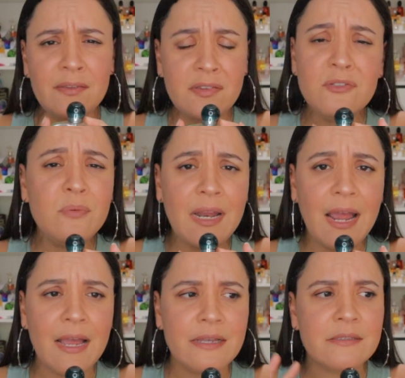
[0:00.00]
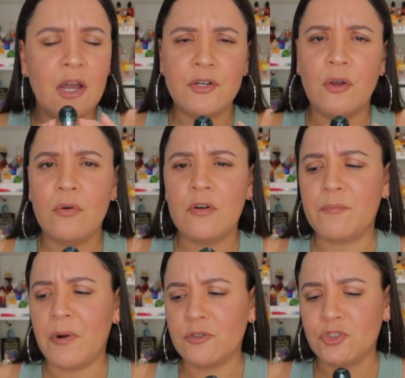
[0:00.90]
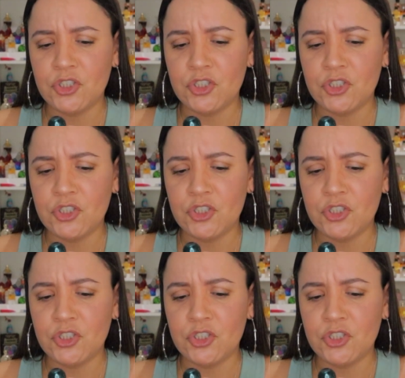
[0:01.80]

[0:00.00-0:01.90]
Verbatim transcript: This one has a note of brown